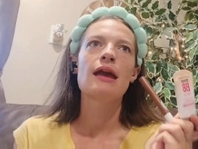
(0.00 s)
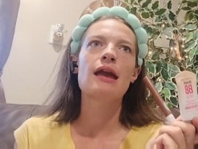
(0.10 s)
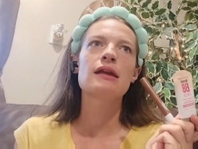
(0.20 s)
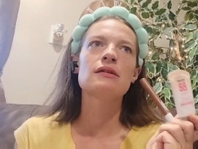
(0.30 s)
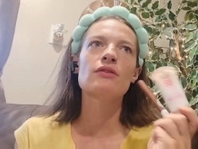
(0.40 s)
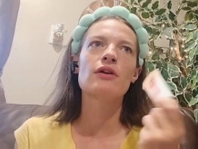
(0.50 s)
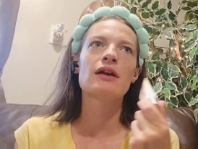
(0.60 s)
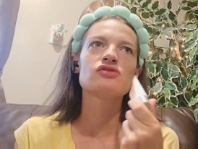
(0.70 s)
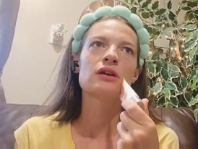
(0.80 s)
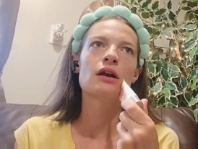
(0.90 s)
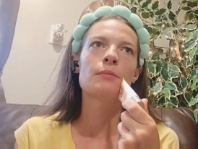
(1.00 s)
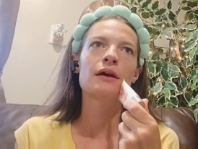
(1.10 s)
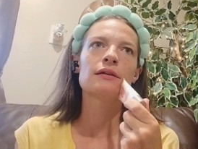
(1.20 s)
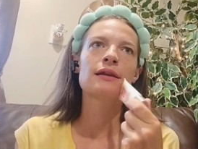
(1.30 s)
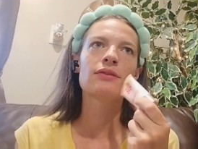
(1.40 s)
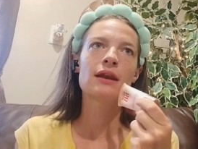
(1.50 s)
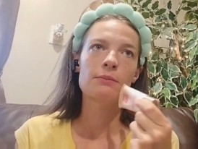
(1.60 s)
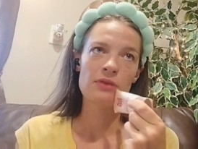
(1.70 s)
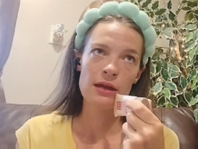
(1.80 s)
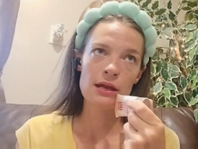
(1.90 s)
$8 extra care buck, now that
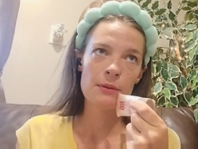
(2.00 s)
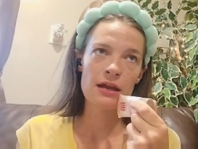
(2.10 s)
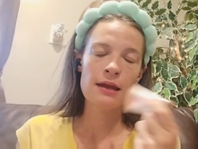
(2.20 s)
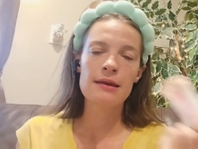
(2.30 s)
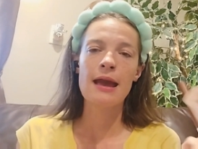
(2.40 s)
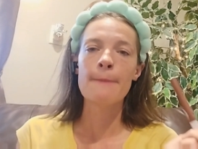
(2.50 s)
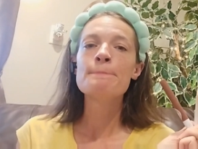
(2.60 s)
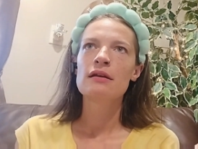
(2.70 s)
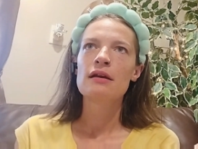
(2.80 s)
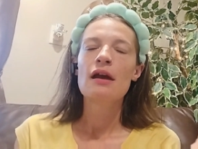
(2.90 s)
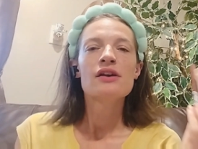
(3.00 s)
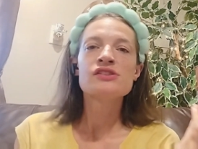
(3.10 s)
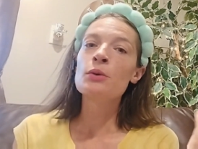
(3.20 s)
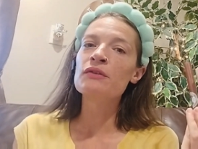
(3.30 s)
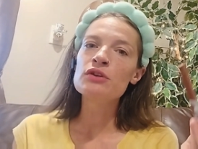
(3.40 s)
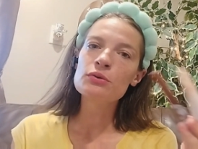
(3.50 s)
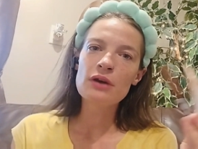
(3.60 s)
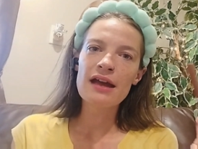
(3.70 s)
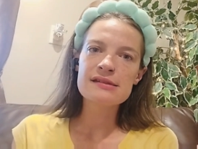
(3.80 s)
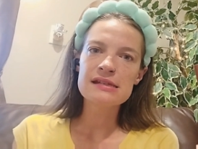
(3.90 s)
I'm thinking about it. Yeah. So if you
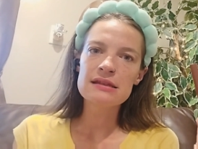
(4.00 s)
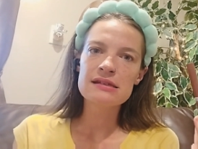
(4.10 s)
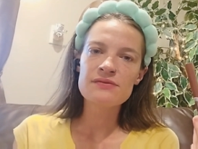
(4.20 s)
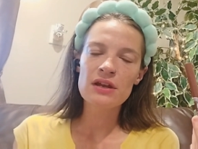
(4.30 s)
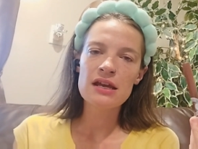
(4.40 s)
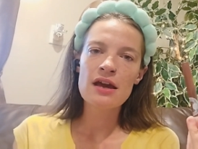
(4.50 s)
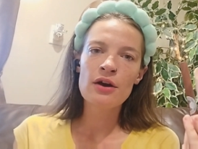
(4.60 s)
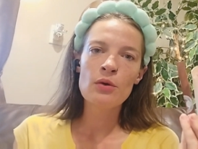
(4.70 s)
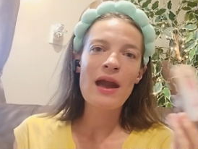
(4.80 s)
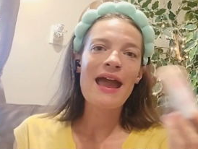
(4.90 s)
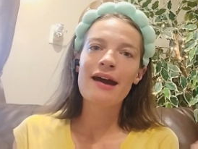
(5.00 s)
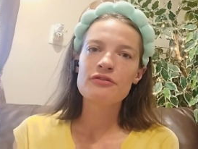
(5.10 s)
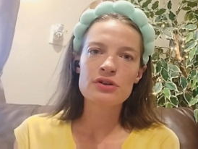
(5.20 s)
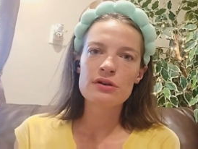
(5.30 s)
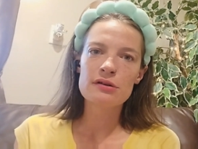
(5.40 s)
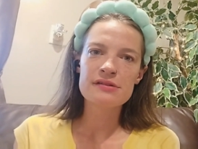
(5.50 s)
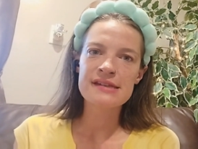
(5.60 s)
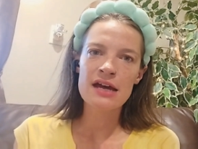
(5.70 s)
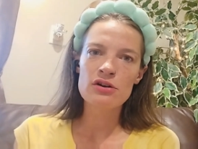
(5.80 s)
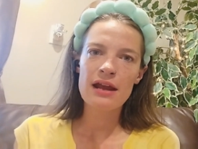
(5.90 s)
guys see this video after
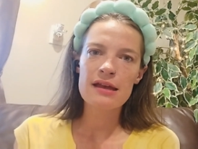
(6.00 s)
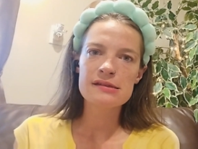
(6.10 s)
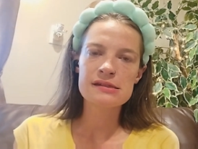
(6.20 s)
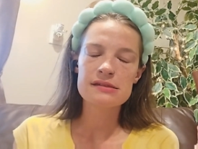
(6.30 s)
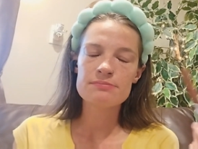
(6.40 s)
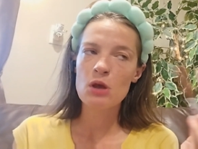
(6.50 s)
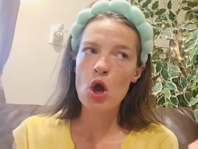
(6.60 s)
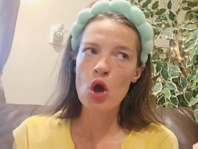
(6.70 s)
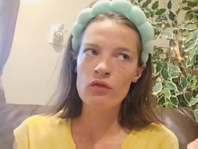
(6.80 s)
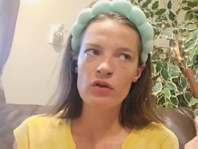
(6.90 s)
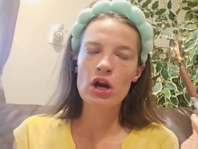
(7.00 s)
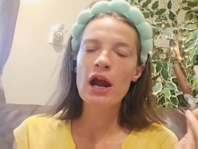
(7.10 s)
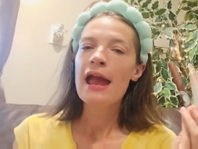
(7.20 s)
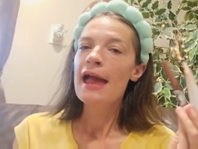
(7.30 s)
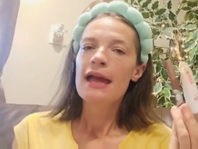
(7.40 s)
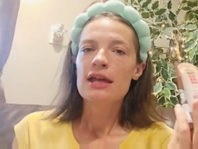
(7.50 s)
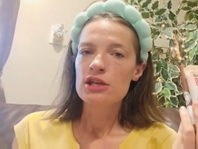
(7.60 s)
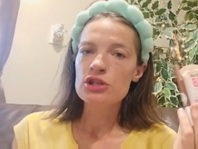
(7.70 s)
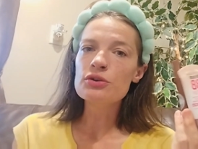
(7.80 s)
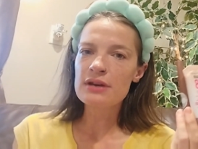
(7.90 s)
Saturday's over,
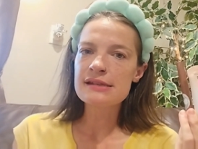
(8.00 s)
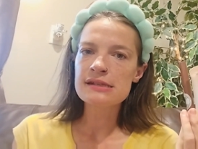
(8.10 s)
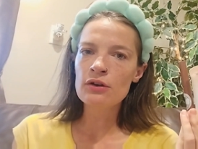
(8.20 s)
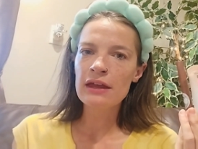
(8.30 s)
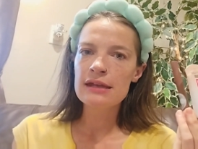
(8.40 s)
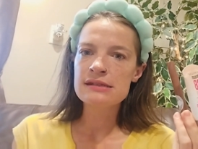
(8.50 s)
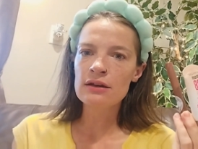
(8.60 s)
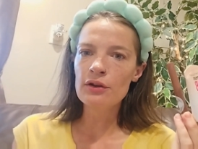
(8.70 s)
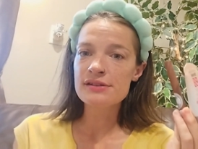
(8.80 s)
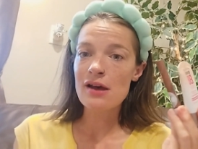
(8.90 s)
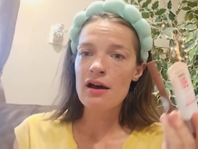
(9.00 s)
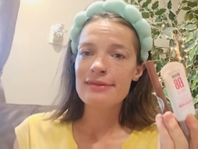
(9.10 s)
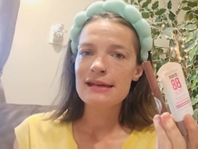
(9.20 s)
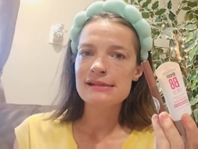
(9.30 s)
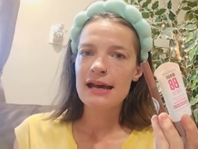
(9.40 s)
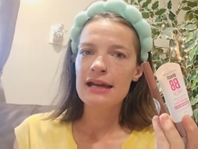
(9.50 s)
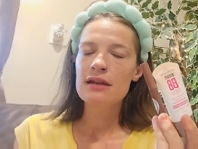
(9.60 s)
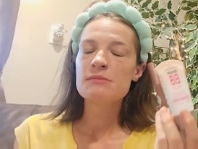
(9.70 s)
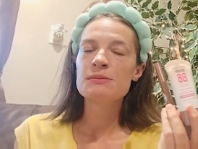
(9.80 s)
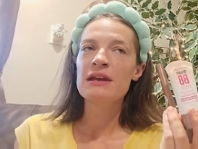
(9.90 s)
you can still get deals on these
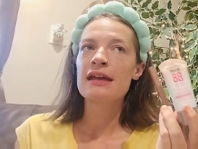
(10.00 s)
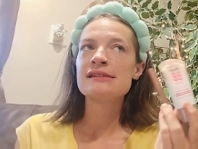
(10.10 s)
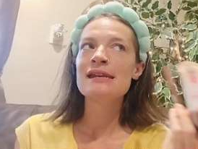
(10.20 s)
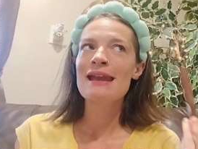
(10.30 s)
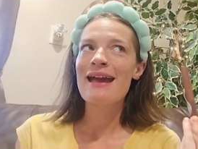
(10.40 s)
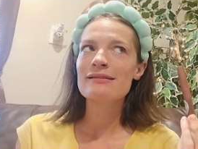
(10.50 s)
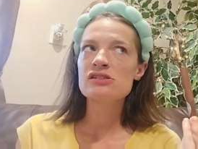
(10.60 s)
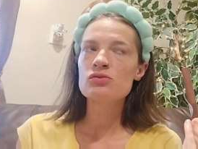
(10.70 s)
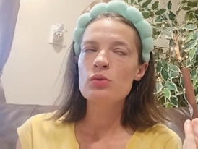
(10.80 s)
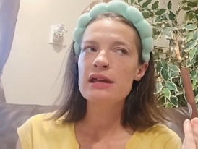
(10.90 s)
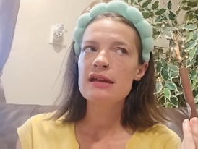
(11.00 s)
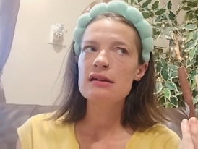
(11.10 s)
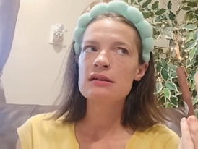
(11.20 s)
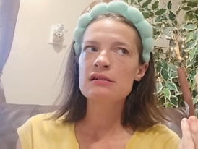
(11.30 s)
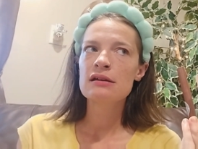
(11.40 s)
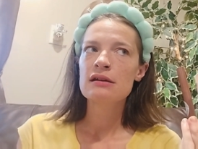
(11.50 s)
items, because next week,